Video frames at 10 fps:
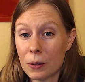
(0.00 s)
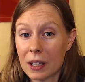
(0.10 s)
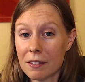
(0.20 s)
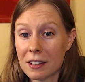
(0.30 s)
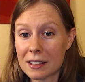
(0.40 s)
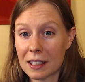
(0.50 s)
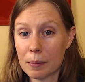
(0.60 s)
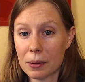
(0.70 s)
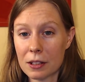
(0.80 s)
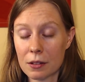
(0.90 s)
give
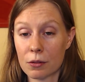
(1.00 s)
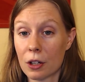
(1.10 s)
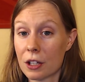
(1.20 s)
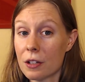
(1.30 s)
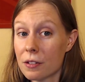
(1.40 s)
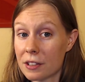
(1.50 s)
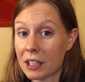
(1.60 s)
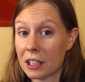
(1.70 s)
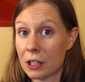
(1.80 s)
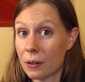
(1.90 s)
examples of where you've
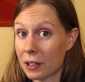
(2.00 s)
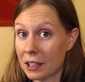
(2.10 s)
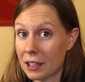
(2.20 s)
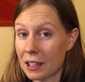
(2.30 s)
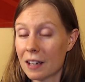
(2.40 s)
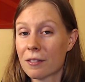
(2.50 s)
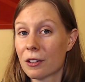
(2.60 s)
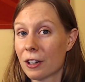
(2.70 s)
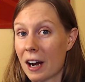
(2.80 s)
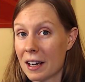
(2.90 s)
seen unity and
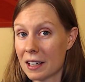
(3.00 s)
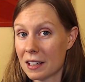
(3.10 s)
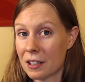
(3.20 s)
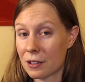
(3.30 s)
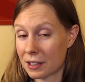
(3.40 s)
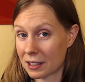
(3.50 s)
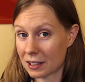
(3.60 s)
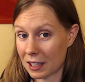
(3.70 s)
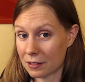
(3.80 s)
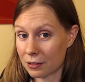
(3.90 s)
variety used
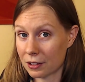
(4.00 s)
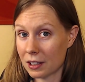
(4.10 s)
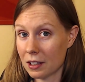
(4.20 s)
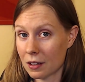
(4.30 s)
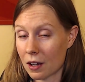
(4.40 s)
successfully,